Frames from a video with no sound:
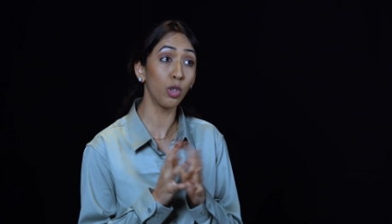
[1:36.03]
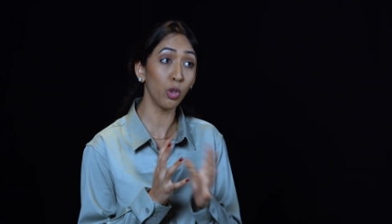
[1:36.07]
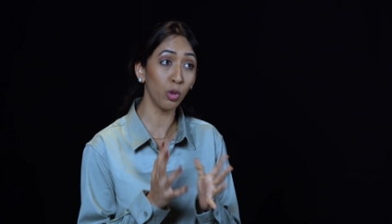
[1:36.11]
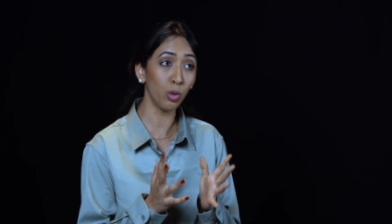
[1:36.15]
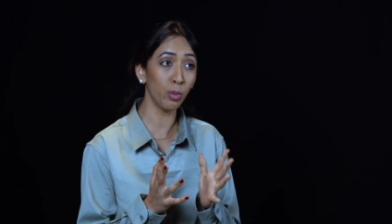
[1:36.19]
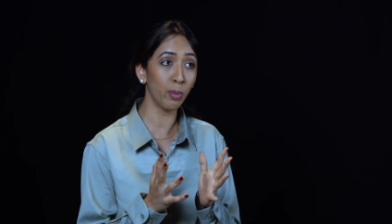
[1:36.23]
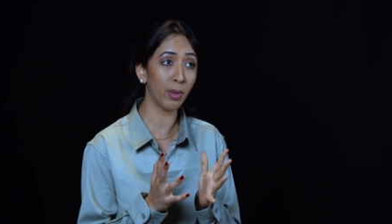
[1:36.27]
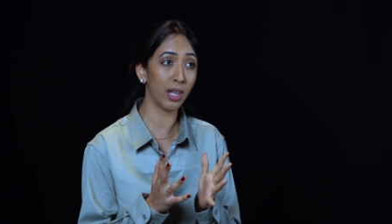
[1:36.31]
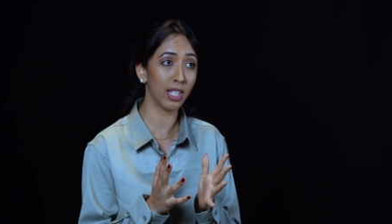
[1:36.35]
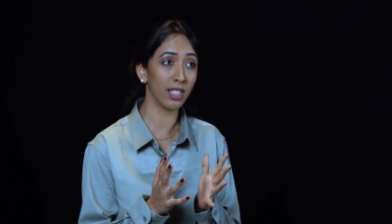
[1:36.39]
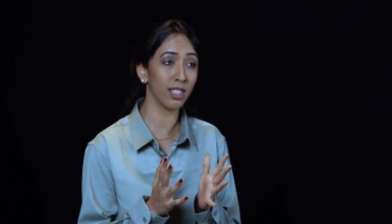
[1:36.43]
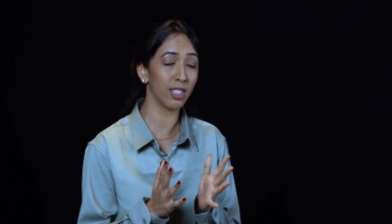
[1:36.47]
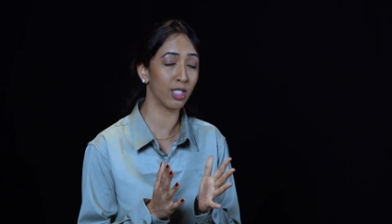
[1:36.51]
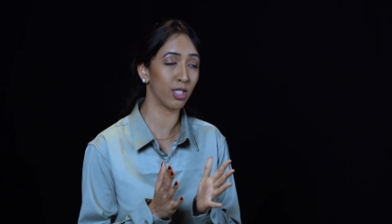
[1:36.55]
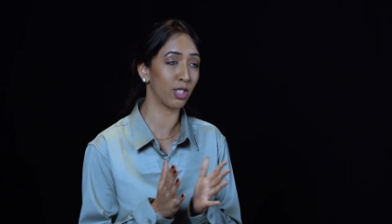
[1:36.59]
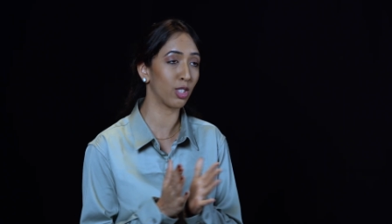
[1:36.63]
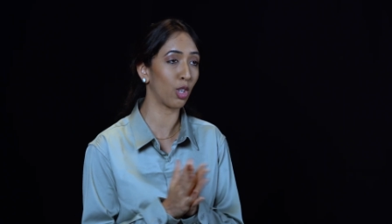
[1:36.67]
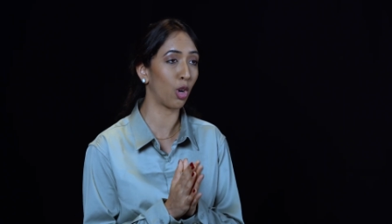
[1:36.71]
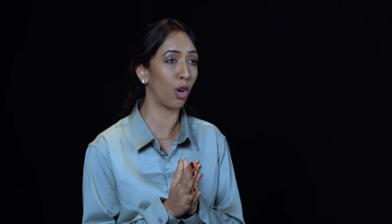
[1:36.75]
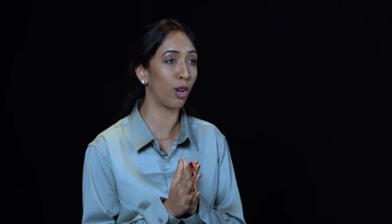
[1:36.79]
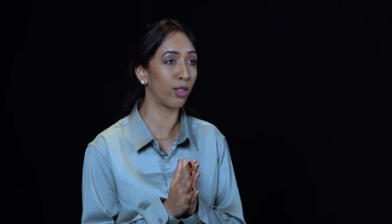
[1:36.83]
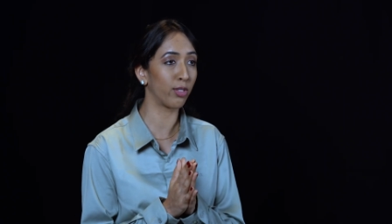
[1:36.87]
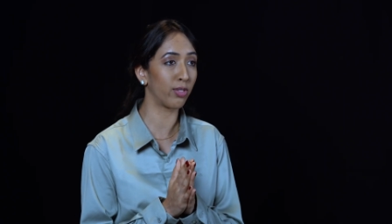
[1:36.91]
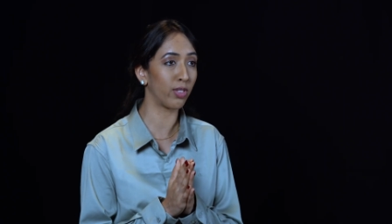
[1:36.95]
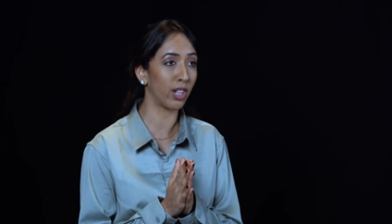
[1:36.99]
2 months
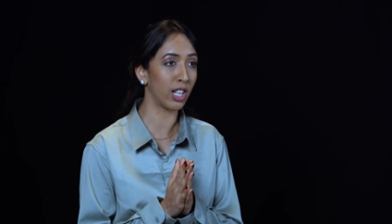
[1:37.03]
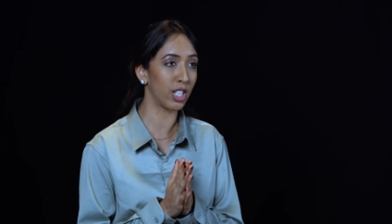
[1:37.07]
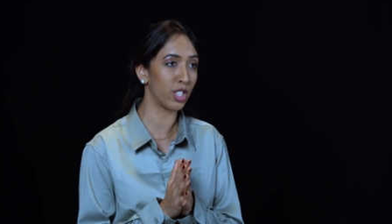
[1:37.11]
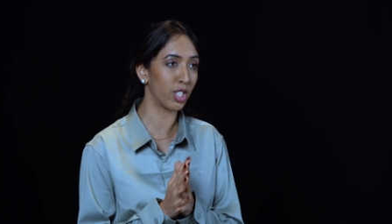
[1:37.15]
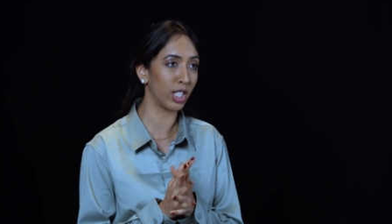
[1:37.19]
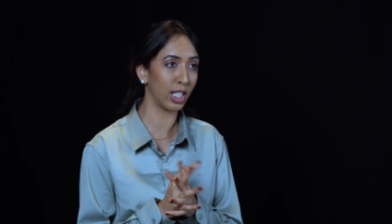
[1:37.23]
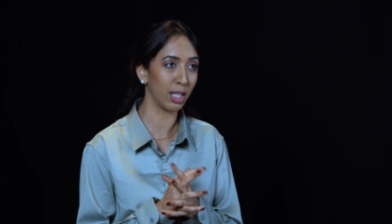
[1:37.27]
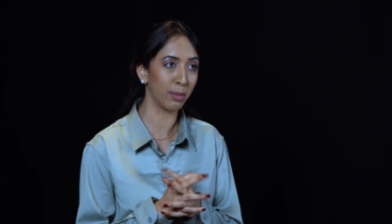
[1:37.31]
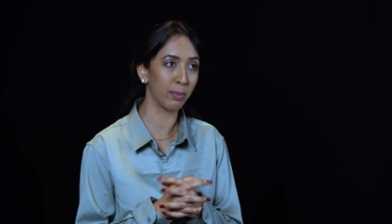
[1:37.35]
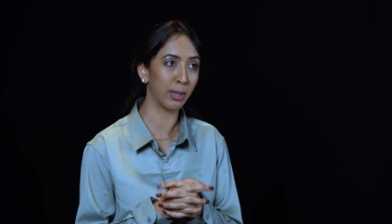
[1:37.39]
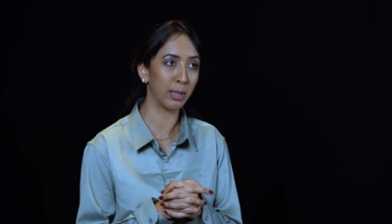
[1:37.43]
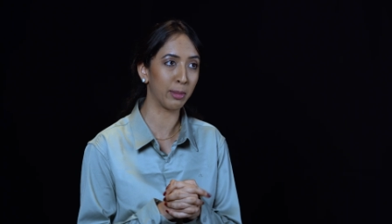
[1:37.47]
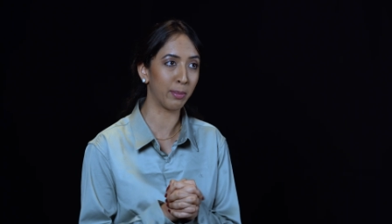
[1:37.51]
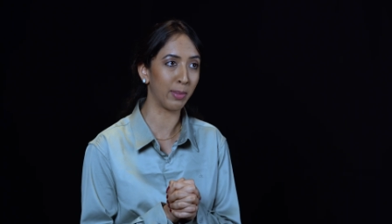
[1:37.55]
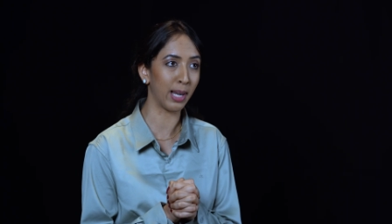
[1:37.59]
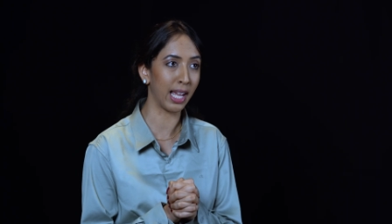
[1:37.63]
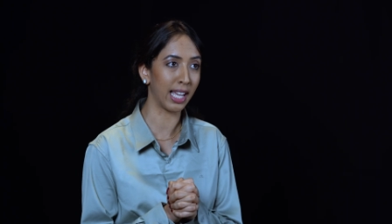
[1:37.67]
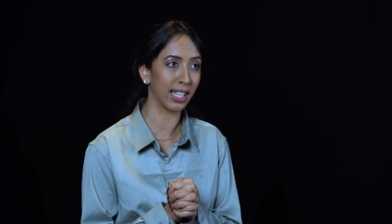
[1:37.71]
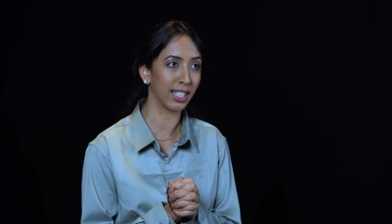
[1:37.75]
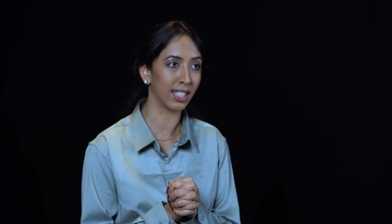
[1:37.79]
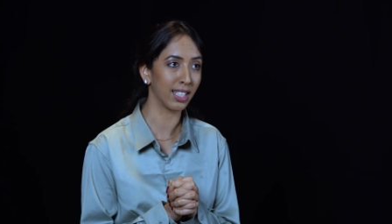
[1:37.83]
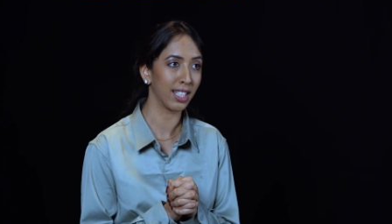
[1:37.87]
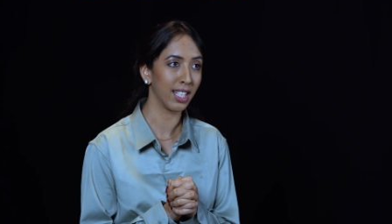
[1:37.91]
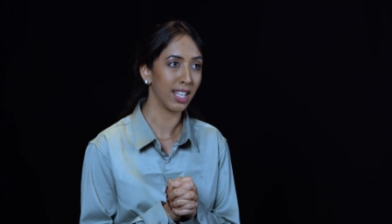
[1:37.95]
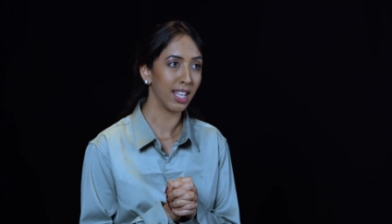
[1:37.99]
of our treatment plan.